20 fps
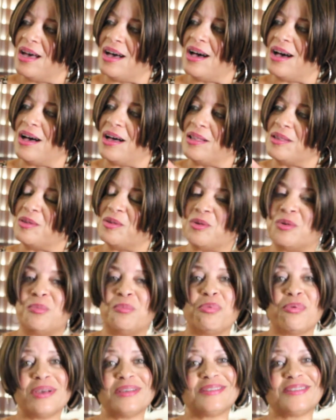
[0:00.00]
uh, little
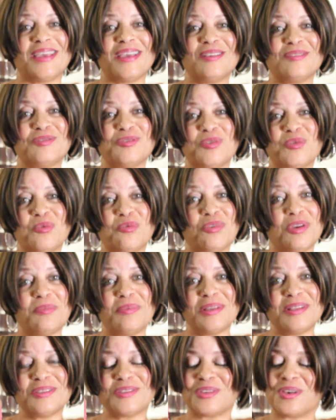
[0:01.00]
breast cancer
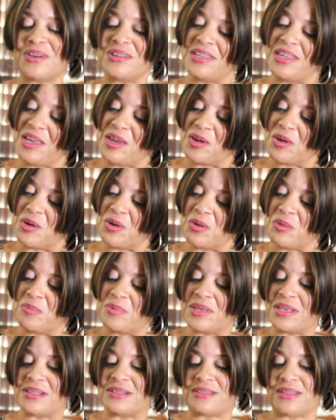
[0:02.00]
ribbons on here,
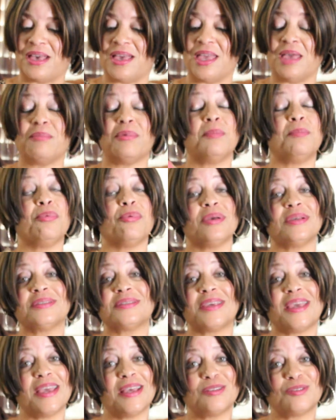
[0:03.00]
because I am a
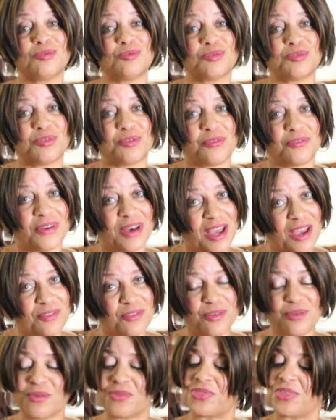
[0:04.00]
breast cancer
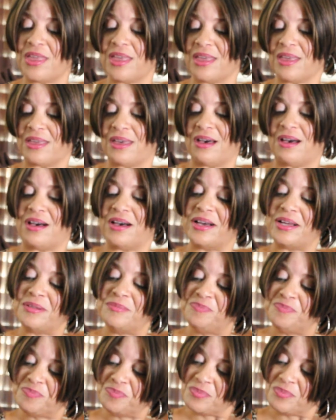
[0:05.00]
survivor, thank God.